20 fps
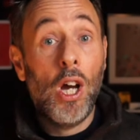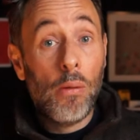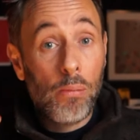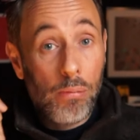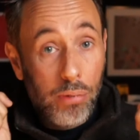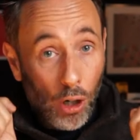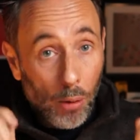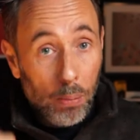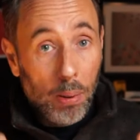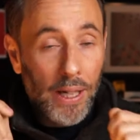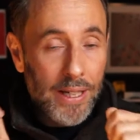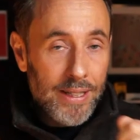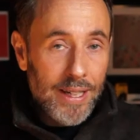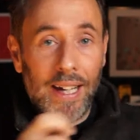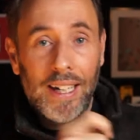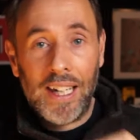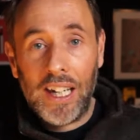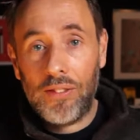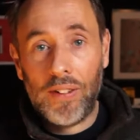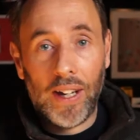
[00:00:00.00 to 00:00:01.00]
properly
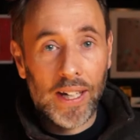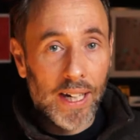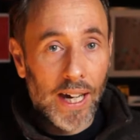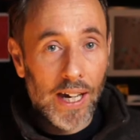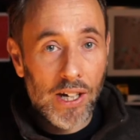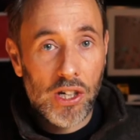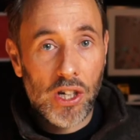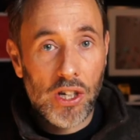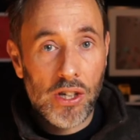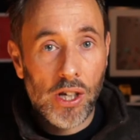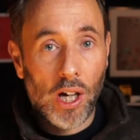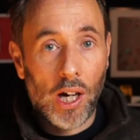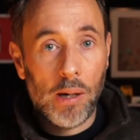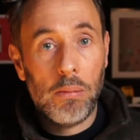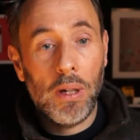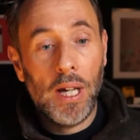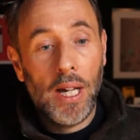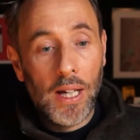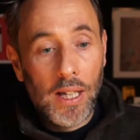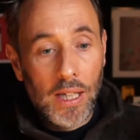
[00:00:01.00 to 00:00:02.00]
taking vacation time,
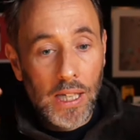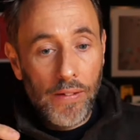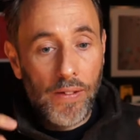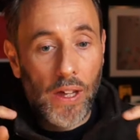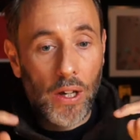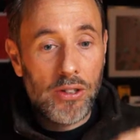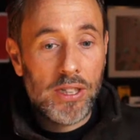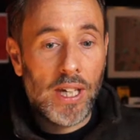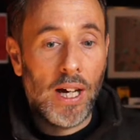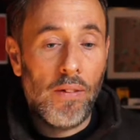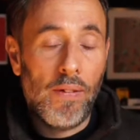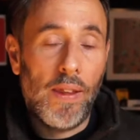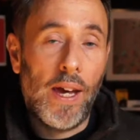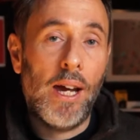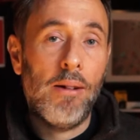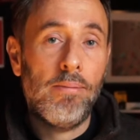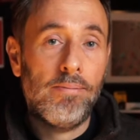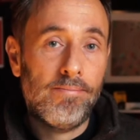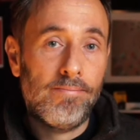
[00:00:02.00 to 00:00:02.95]
leave those down there.